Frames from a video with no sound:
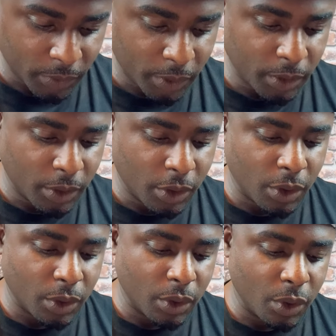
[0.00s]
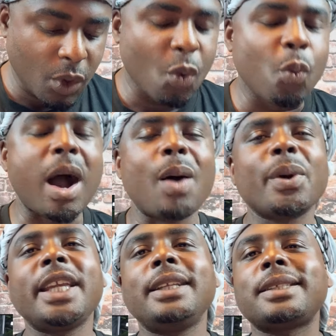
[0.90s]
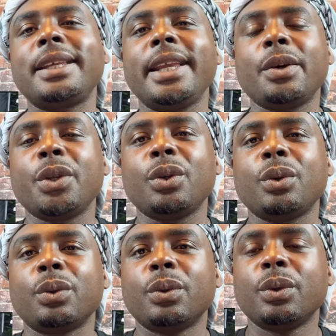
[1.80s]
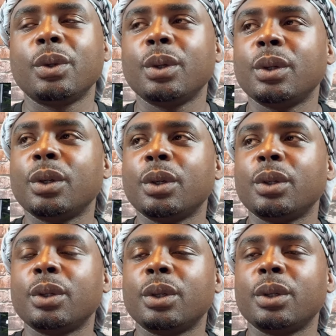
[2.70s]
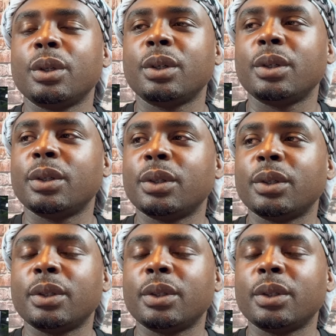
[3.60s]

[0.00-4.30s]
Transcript: Said the same story I said. I got up there to collaborate his story,